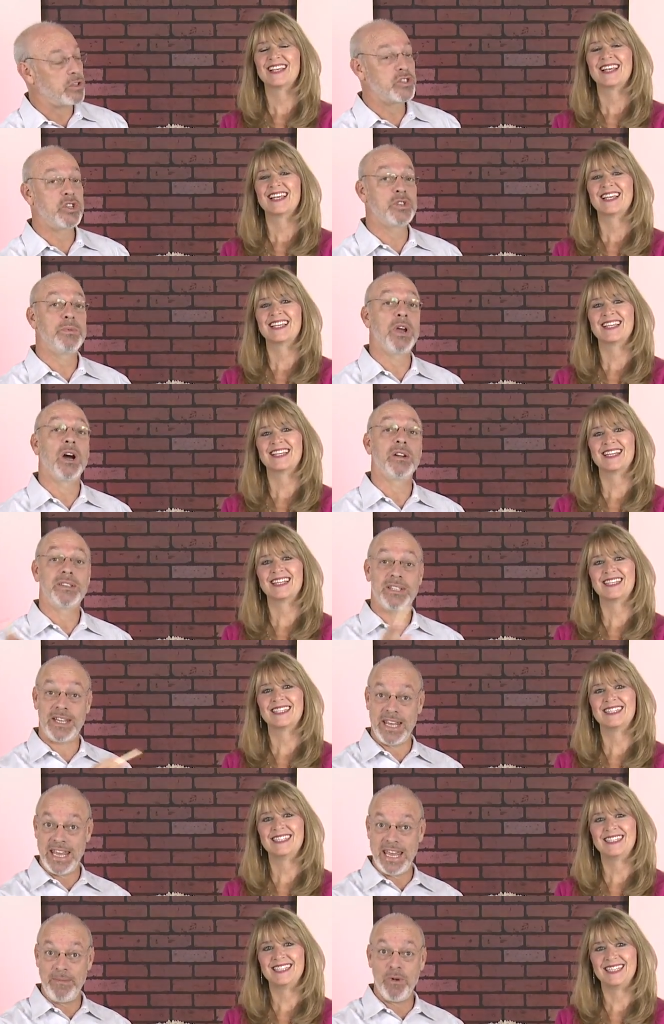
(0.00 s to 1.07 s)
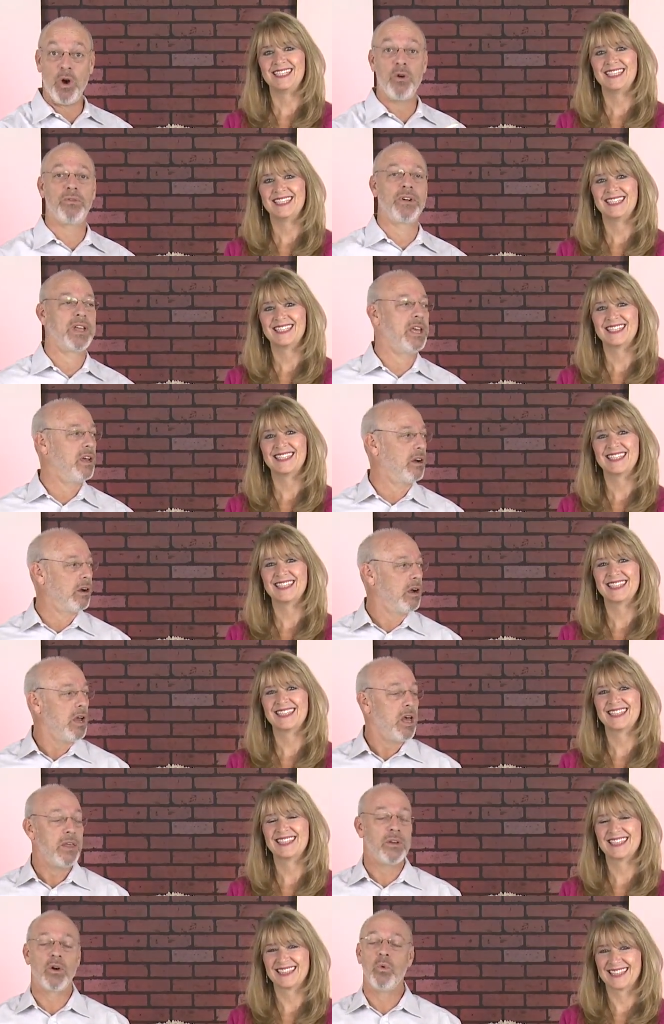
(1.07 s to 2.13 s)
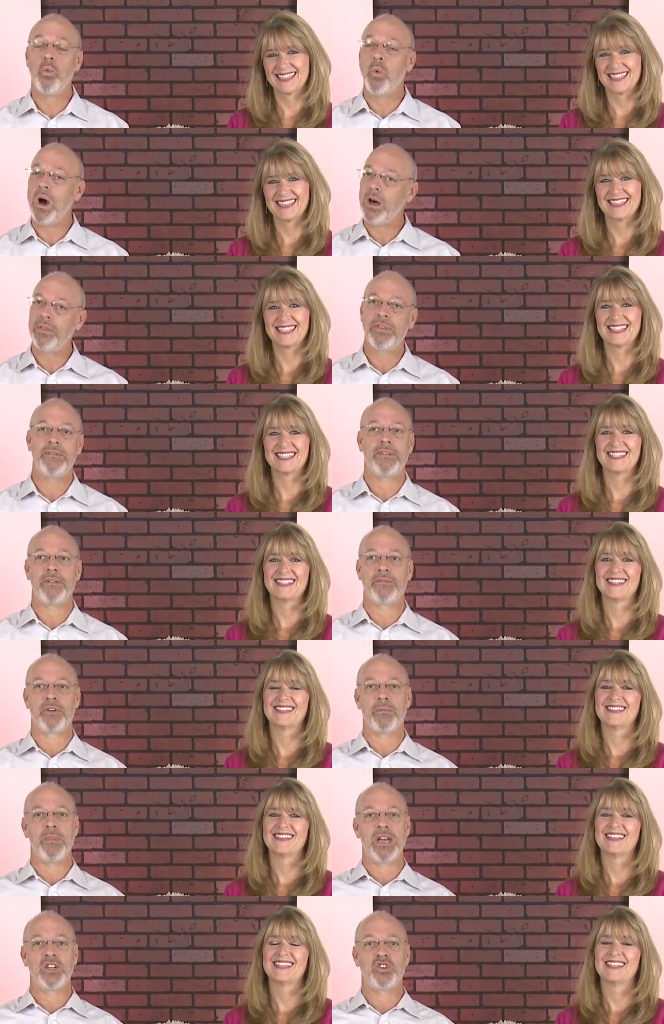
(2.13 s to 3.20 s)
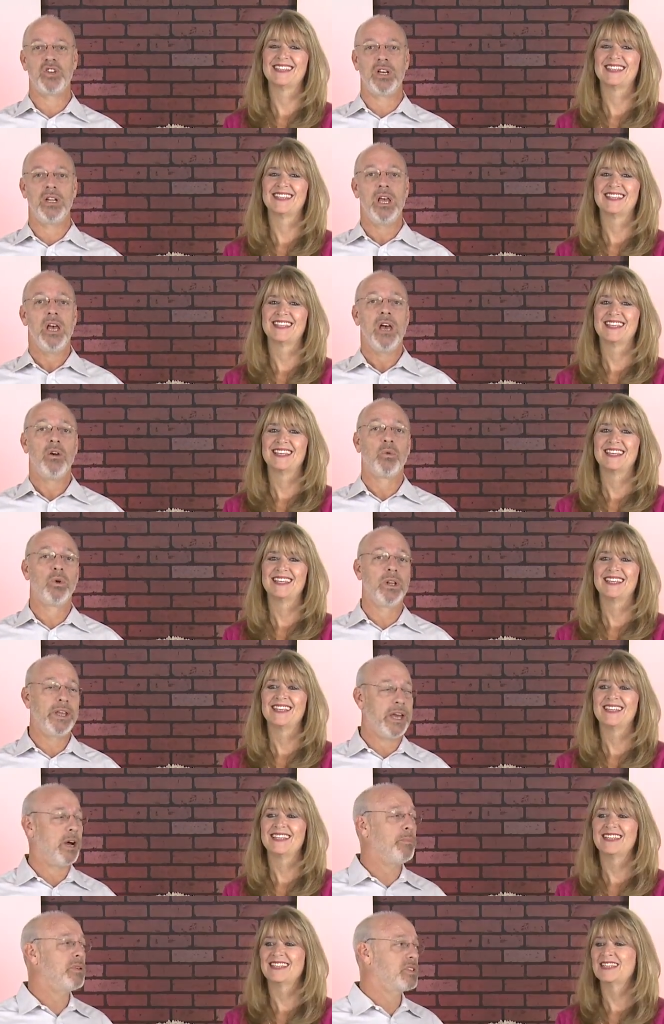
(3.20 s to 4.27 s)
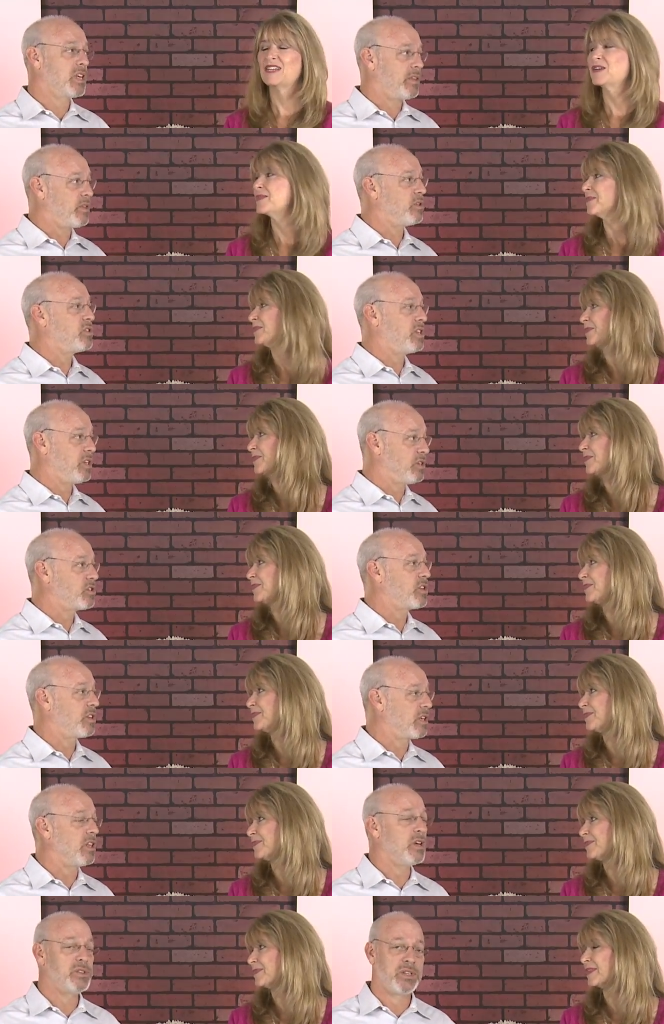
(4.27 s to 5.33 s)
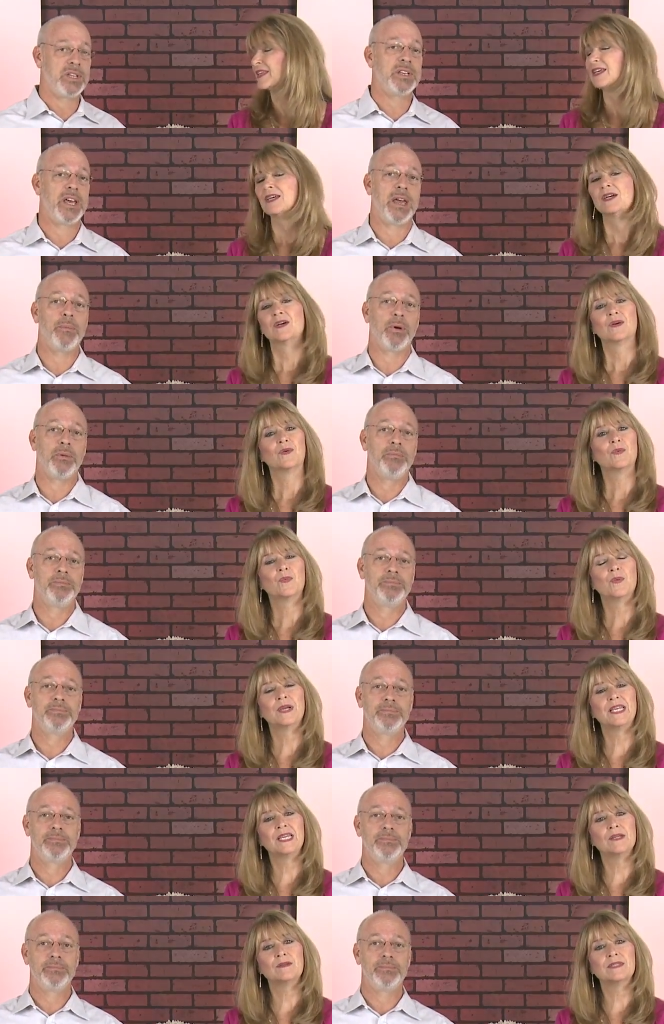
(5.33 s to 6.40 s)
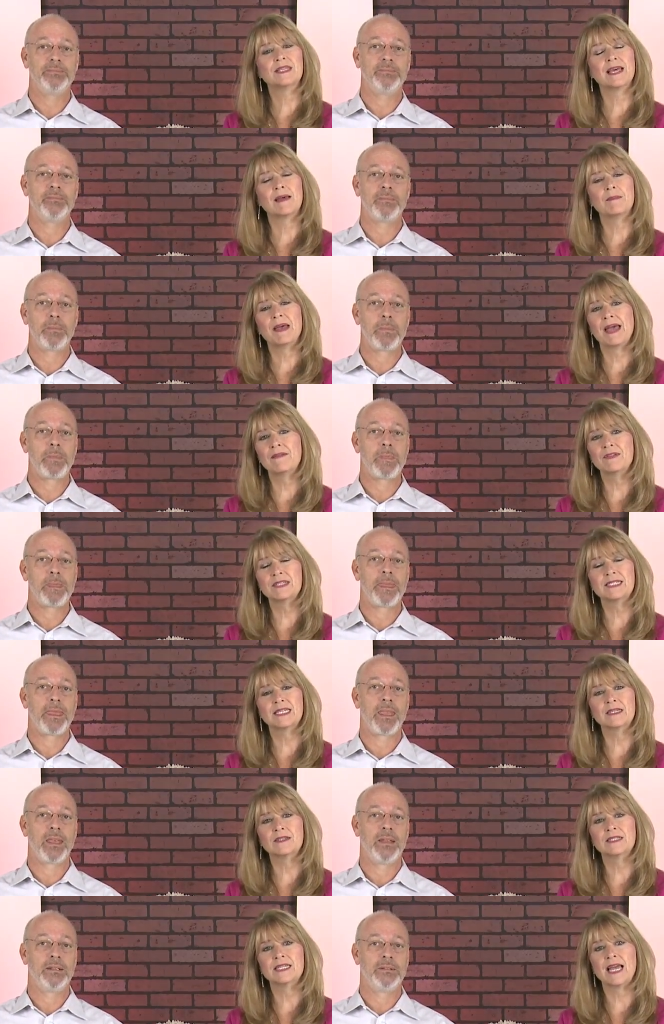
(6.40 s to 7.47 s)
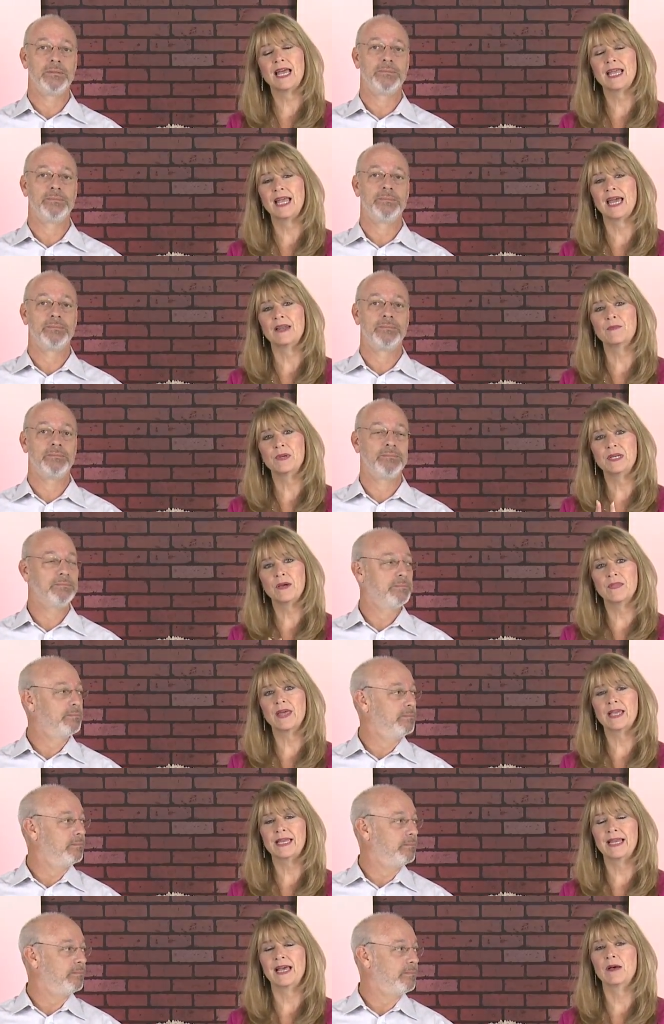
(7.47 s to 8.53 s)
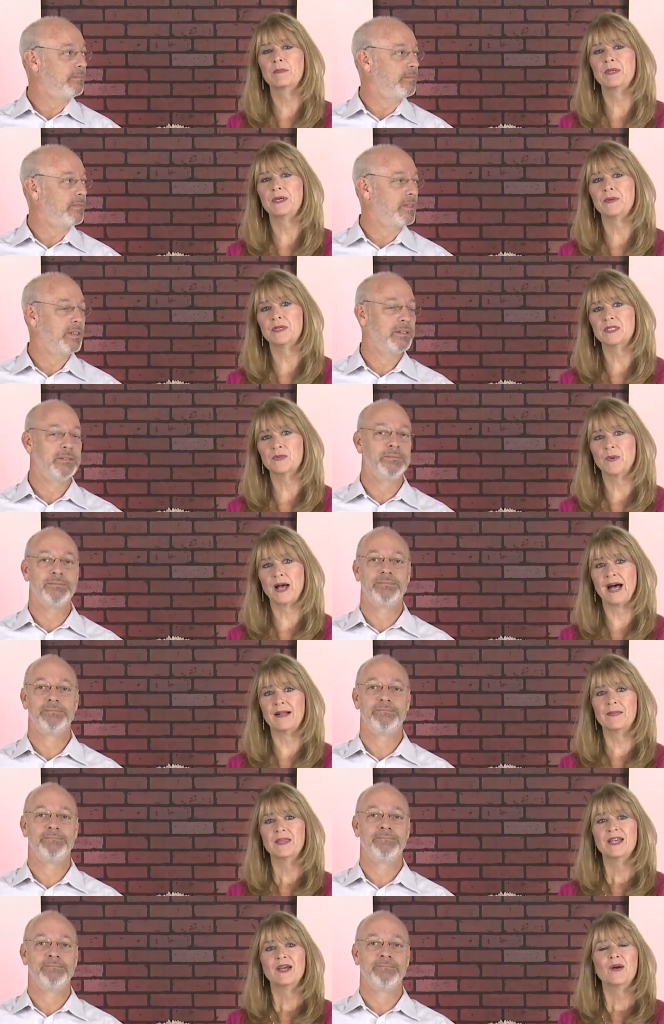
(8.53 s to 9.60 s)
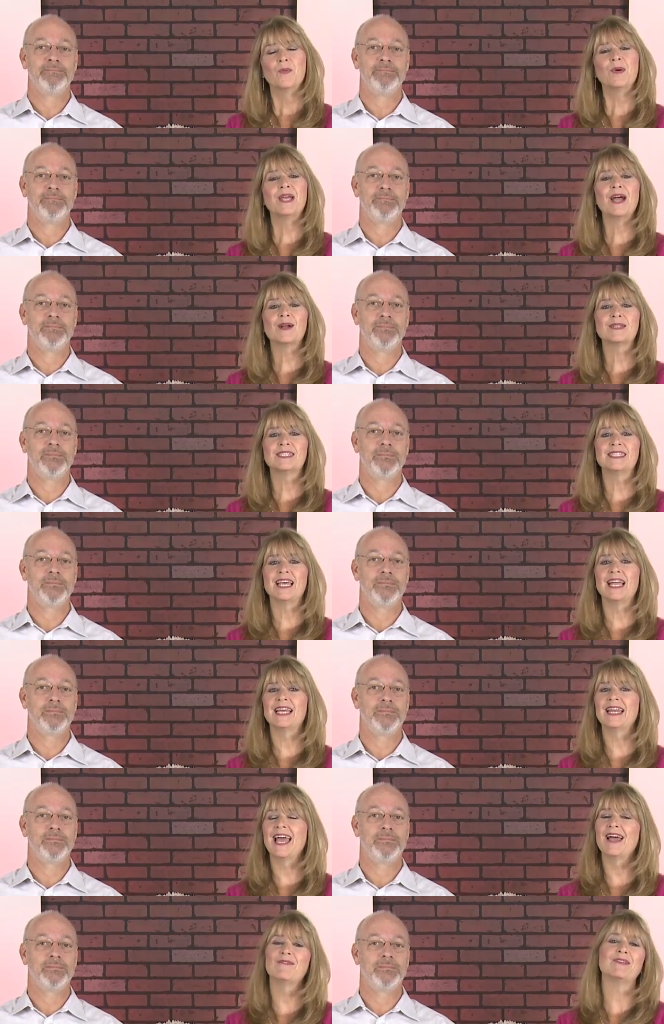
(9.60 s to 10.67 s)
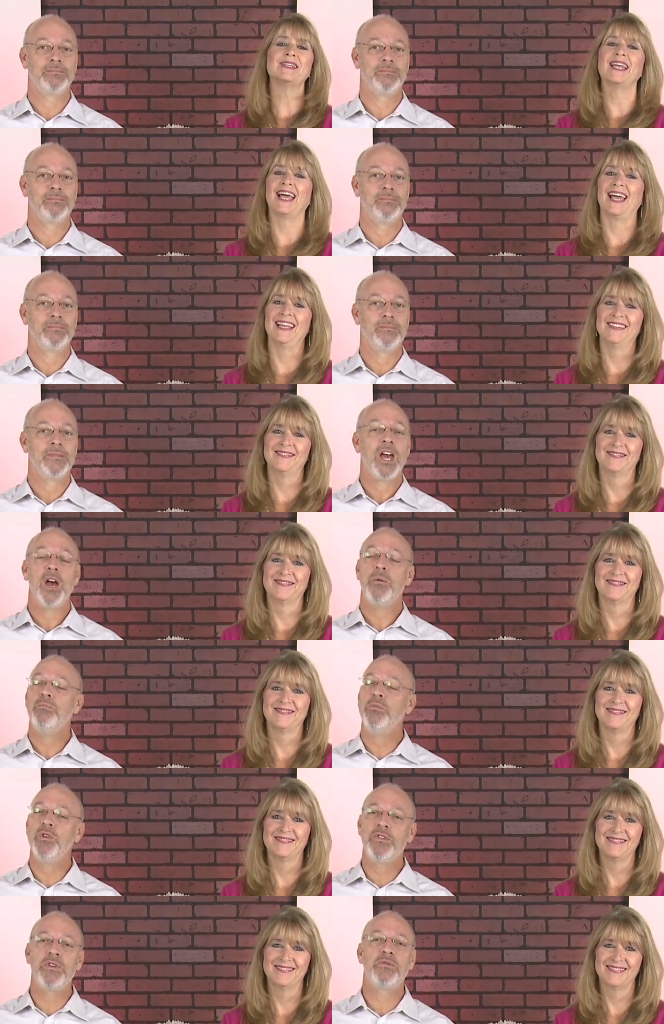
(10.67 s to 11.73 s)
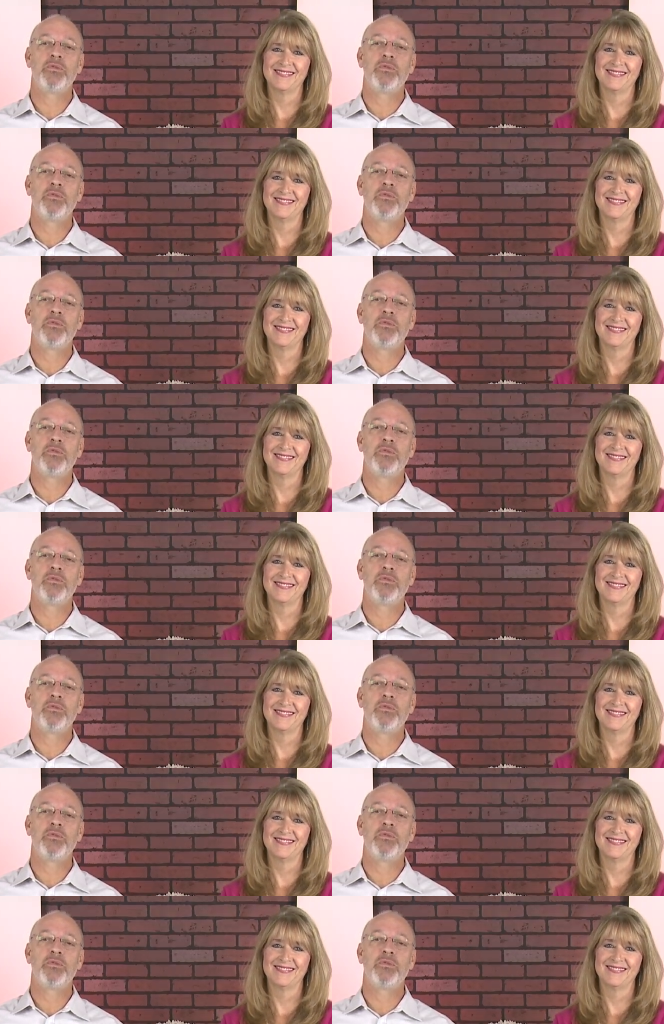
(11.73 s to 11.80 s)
Speaker 1: excuse me, our team over here. They're a wealth of information. Really help us get those deals to the closing table.
Speaker 2: We use them every single day, and we know they can help you as well. We are today and every day.
Speaker 1: Moving